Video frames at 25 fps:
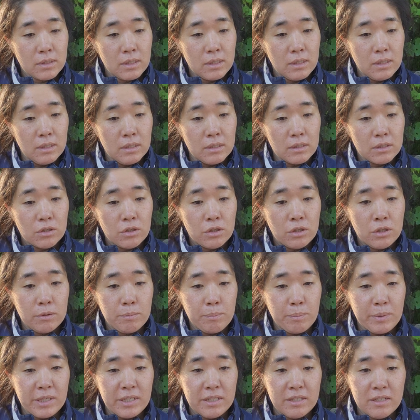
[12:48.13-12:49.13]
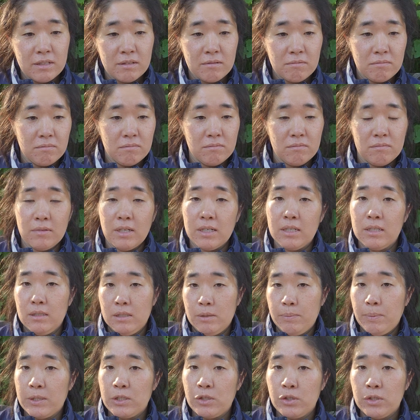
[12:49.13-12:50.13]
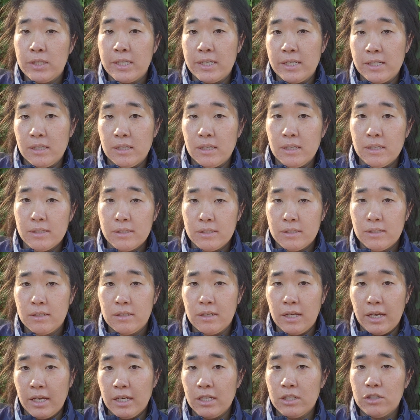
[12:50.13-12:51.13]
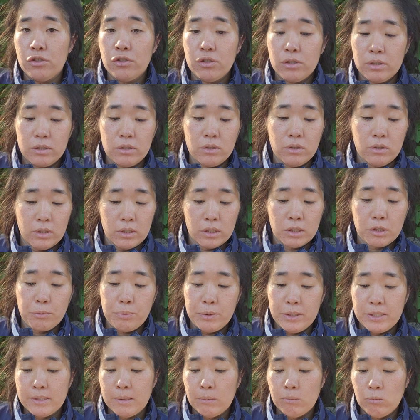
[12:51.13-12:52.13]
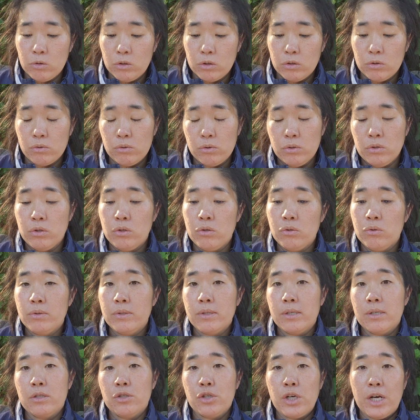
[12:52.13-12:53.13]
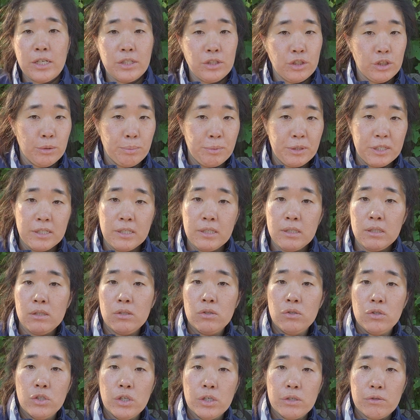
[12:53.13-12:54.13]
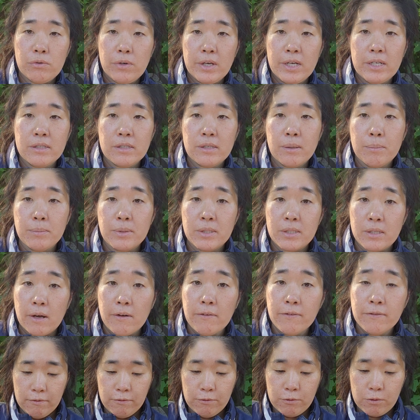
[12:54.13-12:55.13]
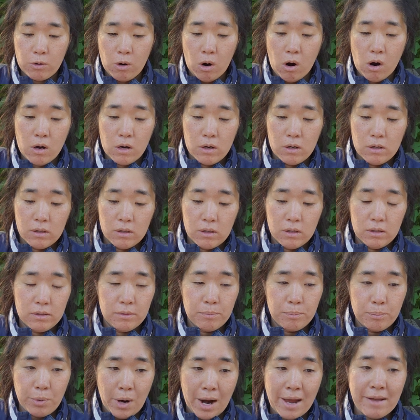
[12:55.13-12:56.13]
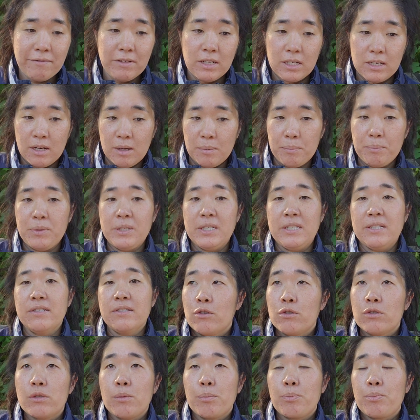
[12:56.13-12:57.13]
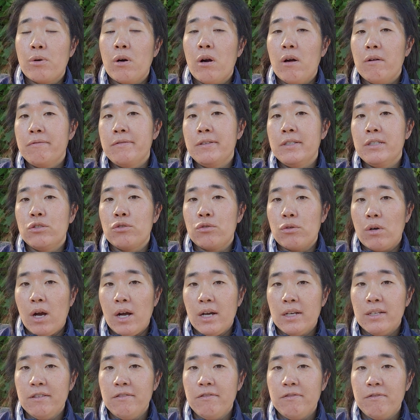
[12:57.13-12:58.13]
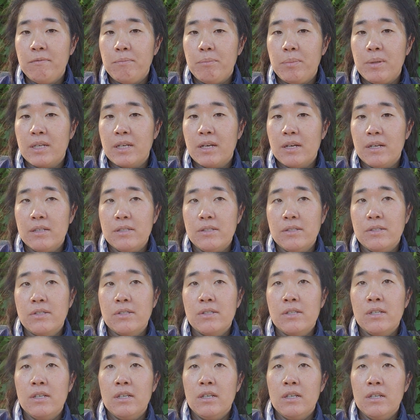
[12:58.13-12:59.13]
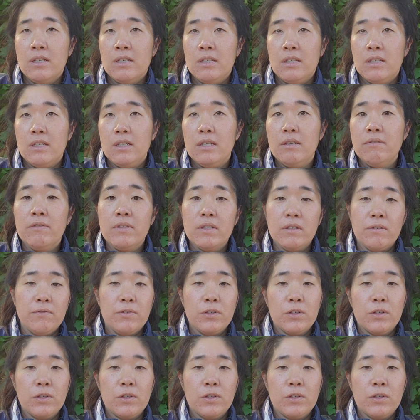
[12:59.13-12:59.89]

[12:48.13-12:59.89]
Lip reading: It could be, especially in this age, it could be someone who's using ChatGPT to generate some stuff. For private companies, there's a profit drive because even if